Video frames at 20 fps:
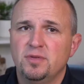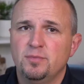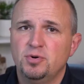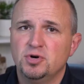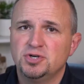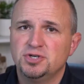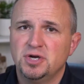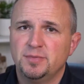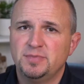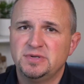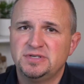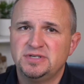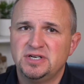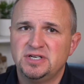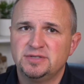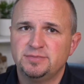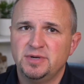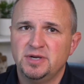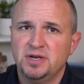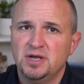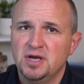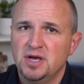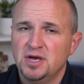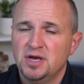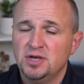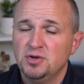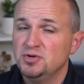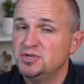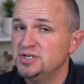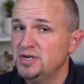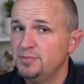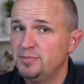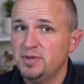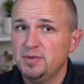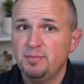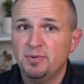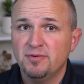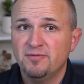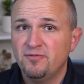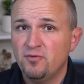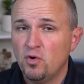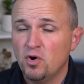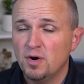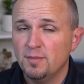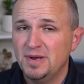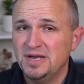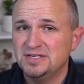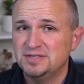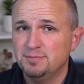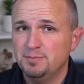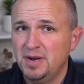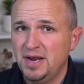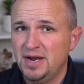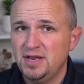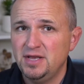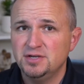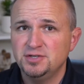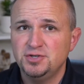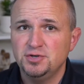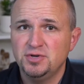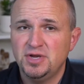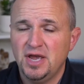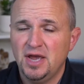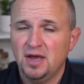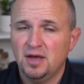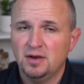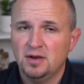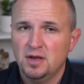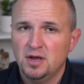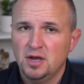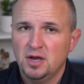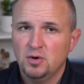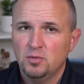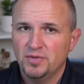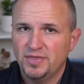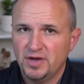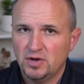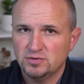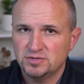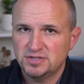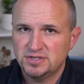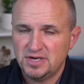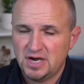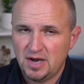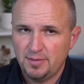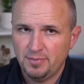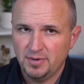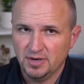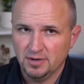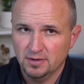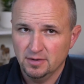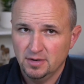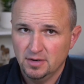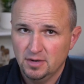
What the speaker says: the push-up assessment. You simply perform as many as you can without stopping.